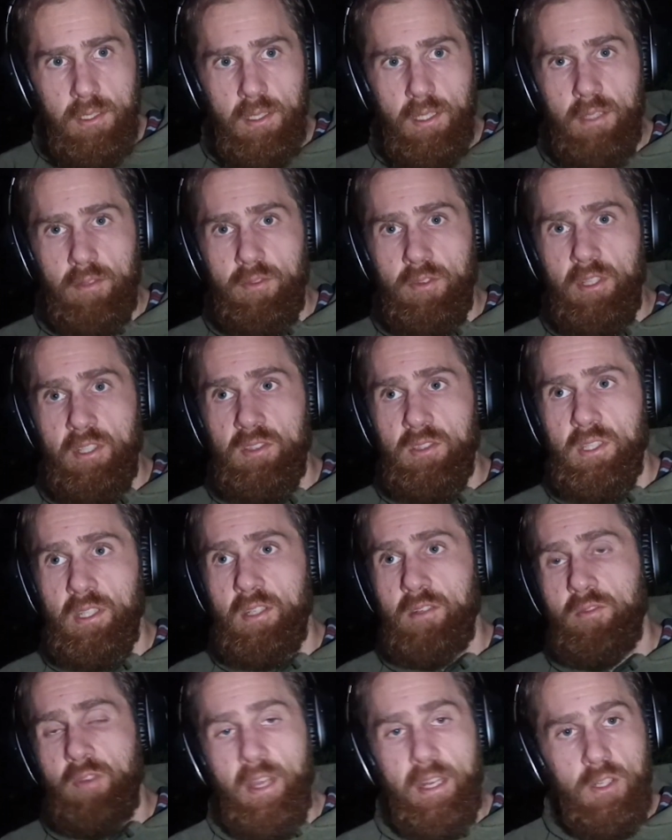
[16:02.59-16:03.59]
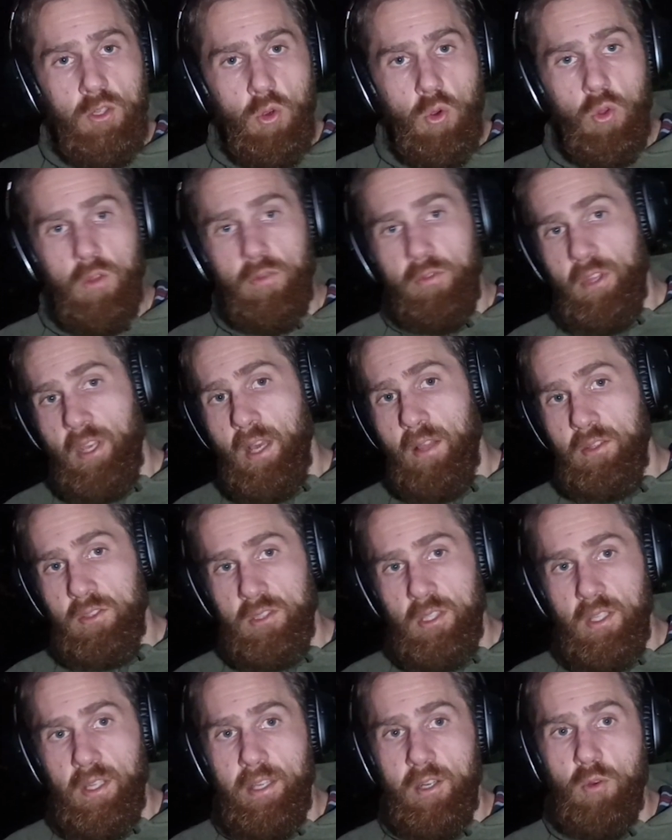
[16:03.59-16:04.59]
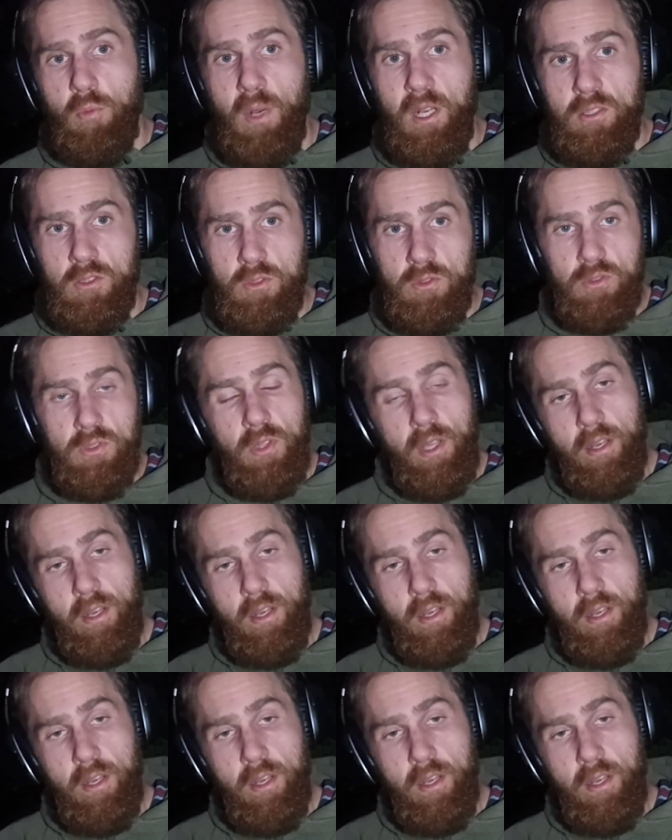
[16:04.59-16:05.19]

If this can affect all of the other skeletal muscles,